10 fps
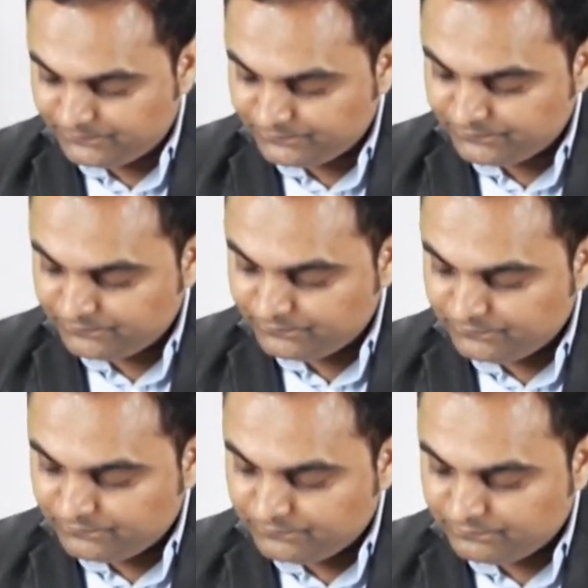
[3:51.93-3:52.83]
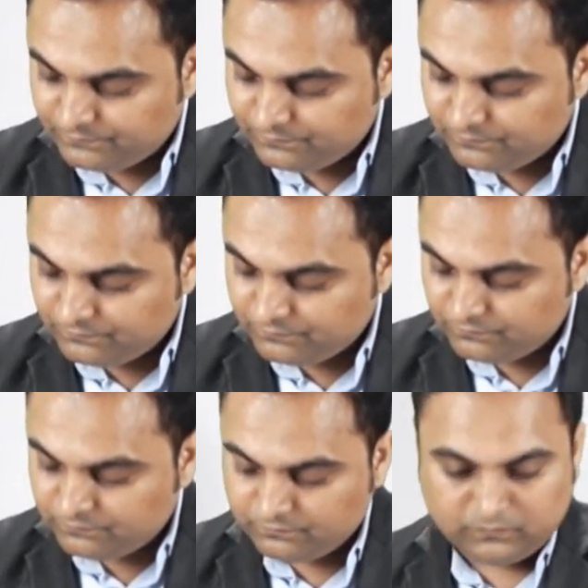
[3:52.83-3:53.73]

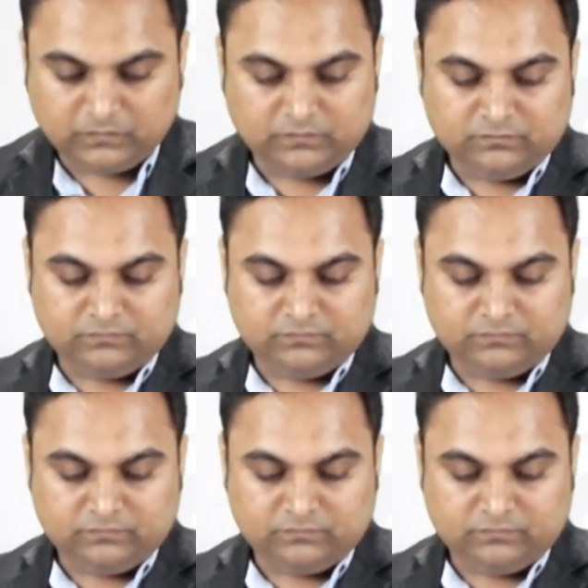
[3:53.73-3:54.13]
Nobody speaks.